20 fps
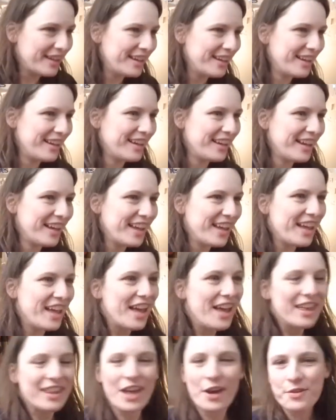That.
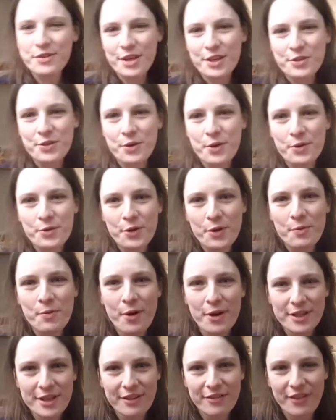That was a total
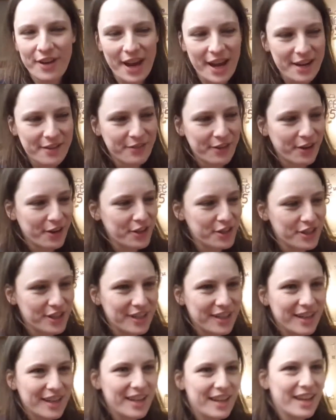modified version.
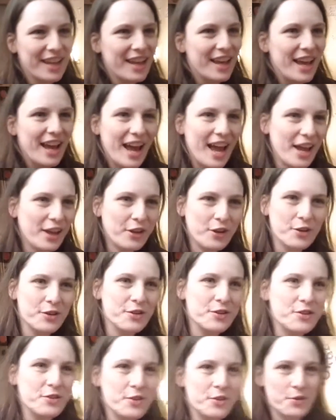I
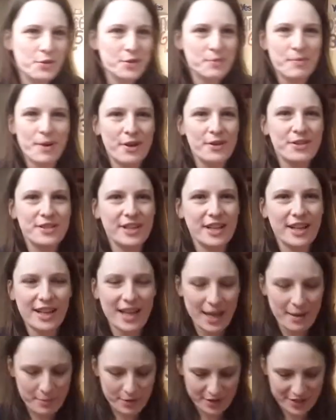couldn't do those mountain
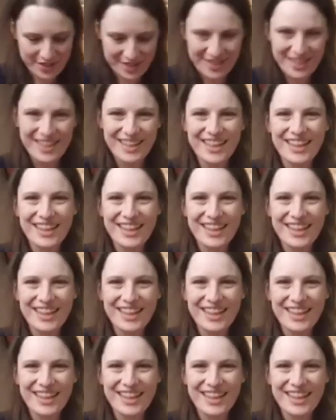climbers.